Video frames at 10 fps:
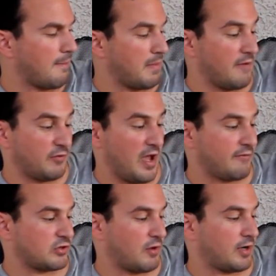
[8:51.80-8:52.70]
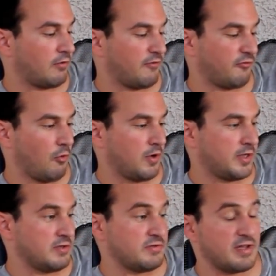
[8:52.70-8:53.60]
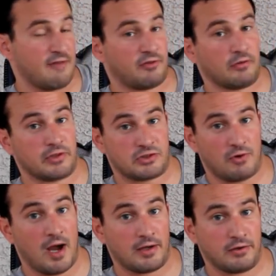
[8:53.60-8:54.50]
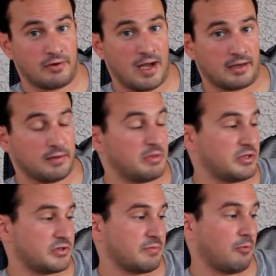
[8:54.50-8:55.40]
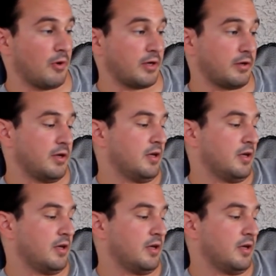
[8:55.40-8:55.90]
if you haven't tried a Laphroaig, definitely try it. You're not going to be disappointed.